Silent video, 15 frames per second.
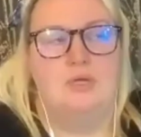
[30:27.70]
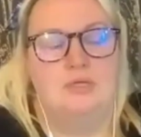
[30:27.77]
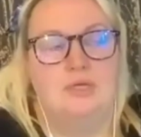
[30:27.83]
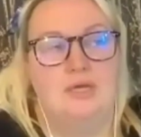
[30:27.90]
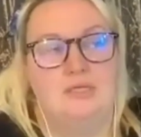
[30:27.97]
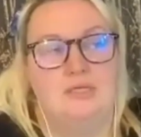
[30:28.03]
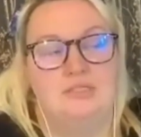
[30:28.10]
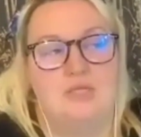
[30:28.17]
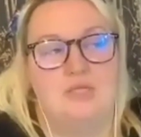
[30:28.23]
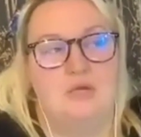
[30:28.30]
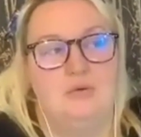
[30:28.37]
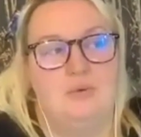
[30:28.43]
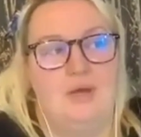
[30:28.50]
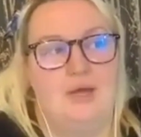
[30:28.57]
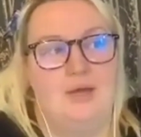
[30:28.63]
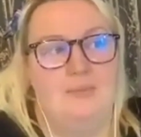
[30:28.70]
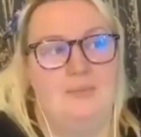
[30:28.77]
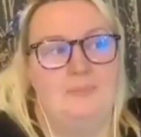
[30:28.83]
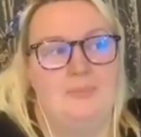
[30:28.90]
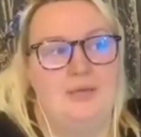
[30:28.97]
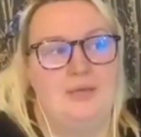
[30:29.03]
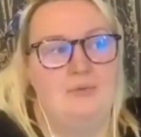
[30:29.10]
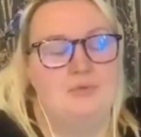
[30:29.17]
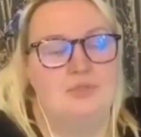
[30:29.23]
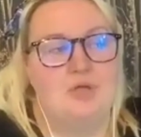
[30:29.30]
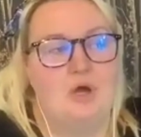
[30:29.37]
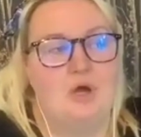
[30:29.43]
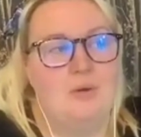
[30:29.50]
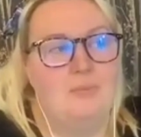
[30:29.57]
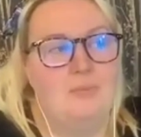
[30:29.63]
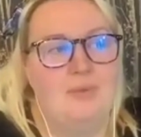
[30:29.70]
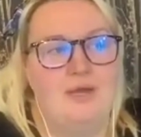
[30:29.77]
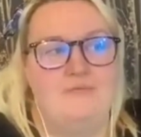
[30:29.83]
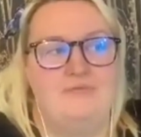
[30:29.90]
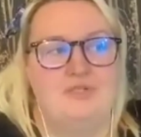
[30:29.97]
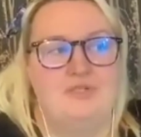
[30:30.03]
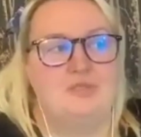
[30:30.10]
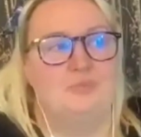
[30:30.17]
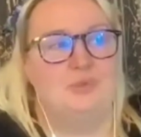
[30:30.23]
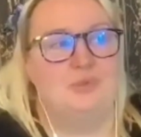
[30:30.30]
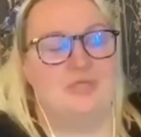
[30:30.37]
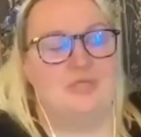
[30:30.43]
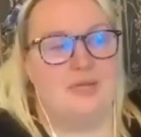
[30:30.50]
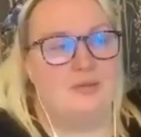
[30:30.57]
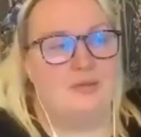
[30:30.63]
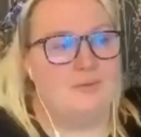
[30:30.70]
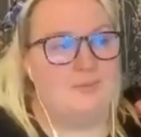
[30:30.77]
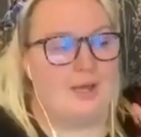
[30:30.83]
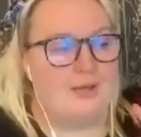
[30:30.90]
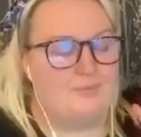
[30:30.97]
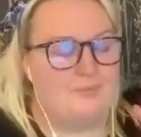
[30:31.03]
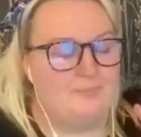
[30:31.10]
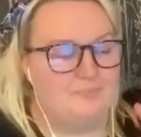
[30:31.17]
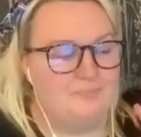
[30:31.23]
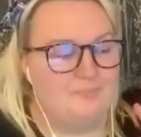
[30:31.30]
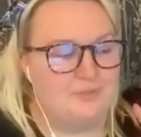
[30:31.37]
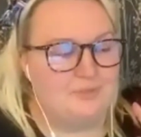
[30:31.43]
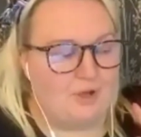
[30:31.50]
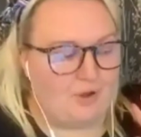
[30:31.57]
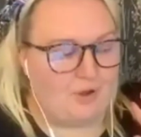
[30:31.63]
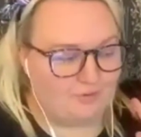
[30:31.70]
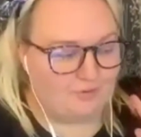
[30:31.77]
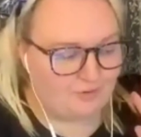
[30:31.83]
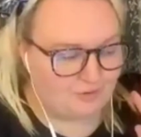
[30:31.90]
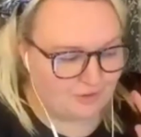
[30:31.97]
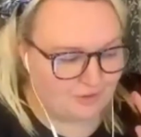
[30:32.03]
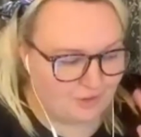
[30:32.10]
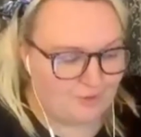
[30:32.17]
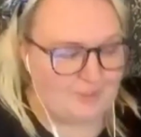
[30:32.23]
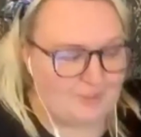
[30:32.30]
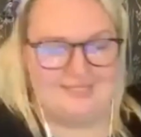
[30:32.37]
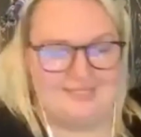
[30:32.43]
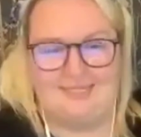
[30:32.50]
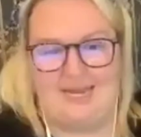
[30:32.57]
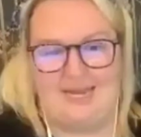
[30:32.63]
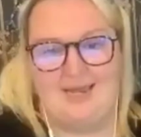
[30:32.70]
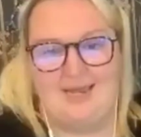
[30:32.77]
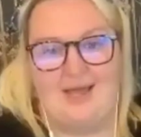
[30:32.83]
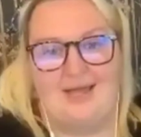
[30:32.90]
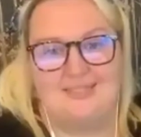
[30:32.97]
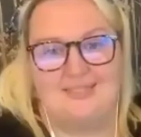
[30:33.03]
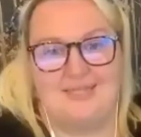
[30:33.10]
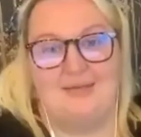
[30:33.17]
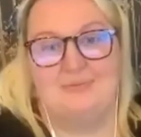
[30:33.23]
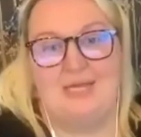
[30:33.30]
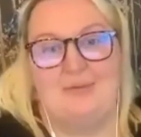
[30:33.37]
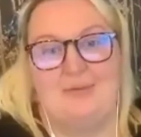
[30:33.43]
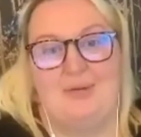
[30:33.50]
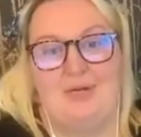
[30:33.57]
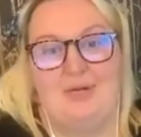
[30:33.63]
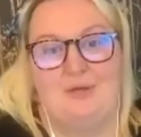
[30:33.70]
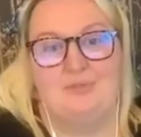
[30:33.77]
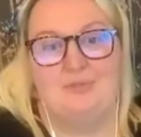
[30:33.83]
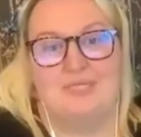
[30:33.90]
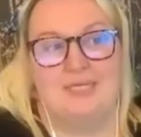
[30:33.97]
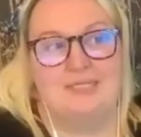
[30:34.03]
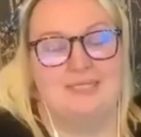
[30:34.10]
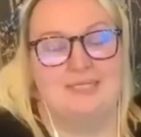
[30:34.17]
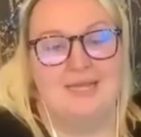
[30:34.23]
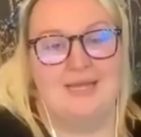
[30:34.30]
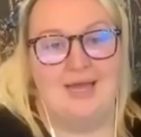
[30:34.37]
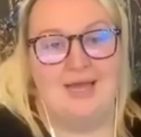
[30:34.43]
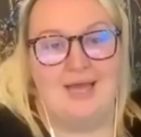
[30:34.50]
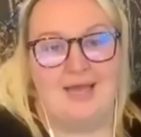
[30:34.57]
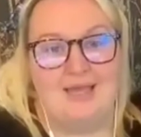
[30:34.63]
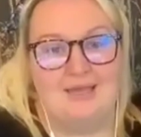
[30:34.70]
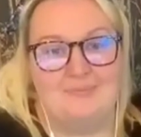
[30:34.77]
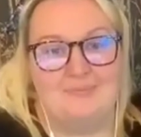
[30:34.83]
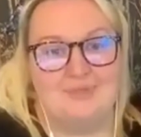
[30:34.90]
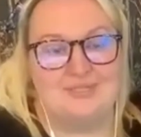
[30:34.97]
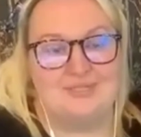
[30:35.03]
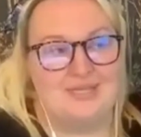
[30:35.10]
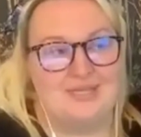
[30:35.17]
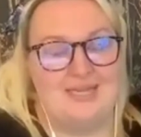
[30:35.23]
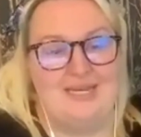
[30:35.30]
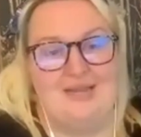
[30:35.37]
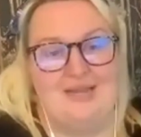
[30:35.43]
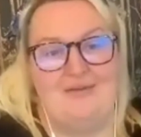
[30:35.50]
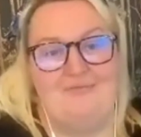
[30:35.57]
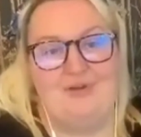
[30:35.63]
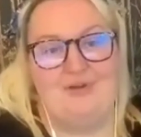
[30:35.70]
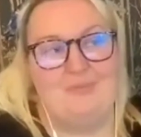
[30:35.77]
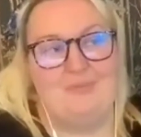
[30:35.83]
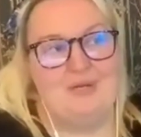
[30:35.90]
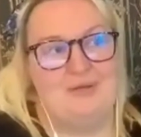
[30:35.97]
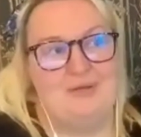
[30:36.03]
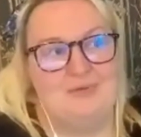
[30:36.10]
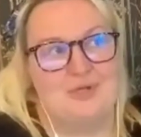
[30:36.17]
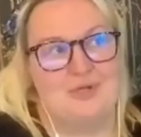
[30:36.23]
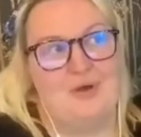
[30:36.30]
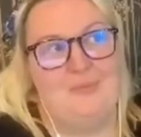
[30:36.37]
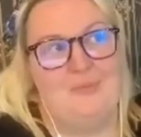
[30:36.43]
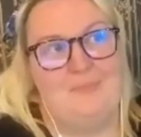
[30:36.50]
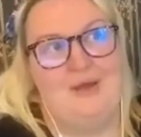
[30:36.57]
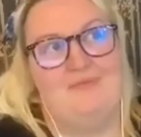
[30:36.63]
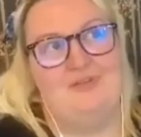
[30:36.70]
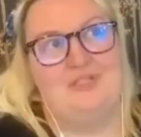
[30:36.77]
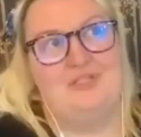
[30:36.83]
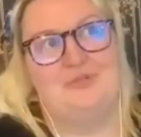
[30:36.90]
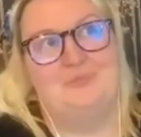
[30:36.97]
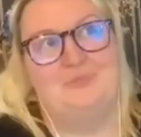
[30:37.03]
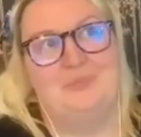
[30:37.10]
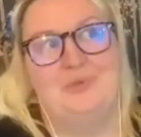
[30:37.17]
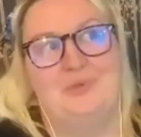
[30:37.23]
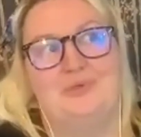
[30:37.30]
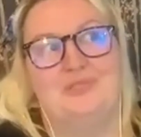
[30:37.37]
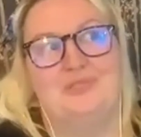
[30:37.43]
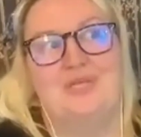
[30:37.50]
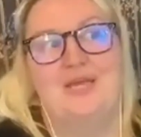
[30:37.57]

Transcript: Yeah, so it was on my vision board. I on New Year's Day, I typed out my notice. It was in an envelope and it was on my vision board